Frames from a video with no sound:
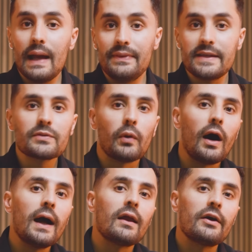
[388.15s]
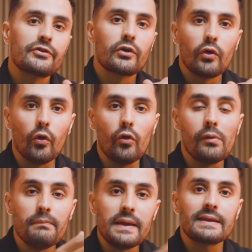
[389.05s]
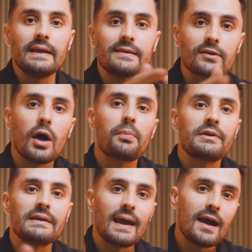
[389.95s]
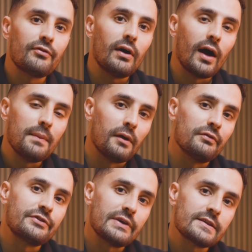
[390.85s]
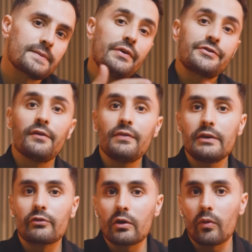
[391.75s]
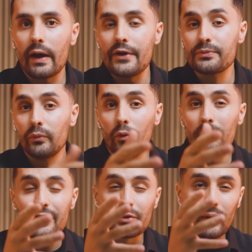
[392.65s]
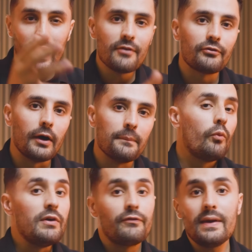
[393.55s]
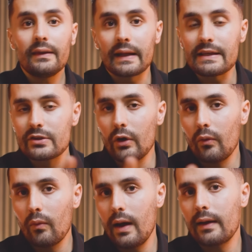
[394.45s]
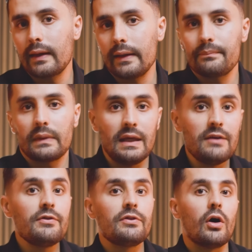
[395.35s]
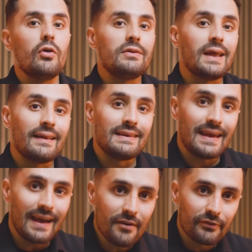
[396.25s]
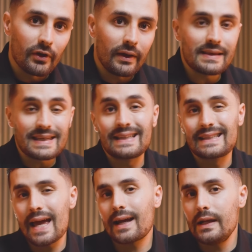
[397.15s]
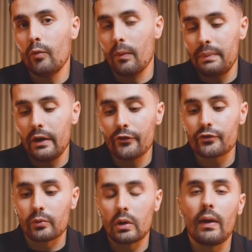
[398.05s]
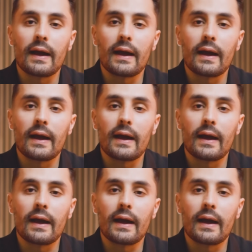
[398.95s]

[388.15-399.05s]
And this is what I like to call misinterpreted effort hypothesis. When something requires more mental effort, we think that it's not working, even though that the effort is exactly what builds real